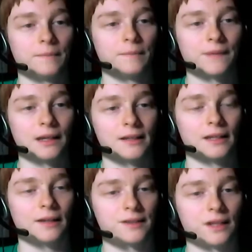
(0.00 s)
then
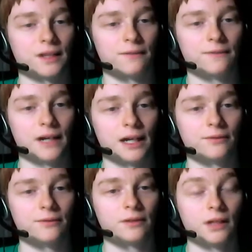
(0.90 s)
like a set of
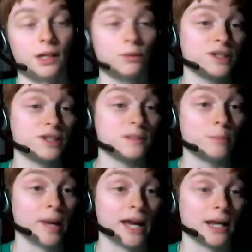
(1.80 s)
5, which isn't
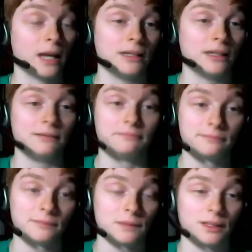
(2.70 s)
bad. I mean,
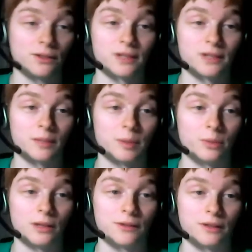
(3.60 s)
there's a lot of
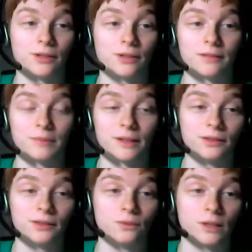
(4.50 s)
people out there who can barely
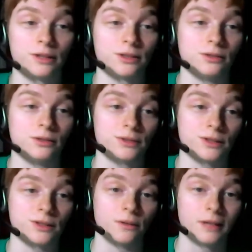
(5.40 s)
do 1 or 2,
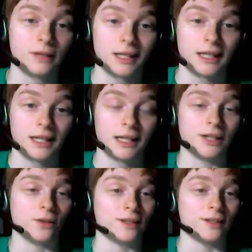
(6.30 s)
so I
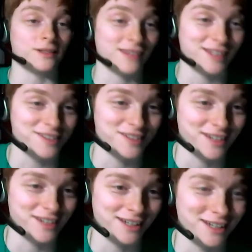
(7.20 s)
know that's nothing
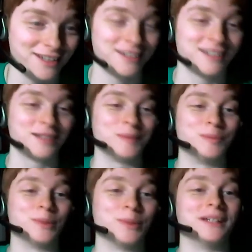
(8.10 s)
insane,
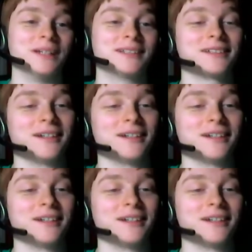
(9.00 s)
but,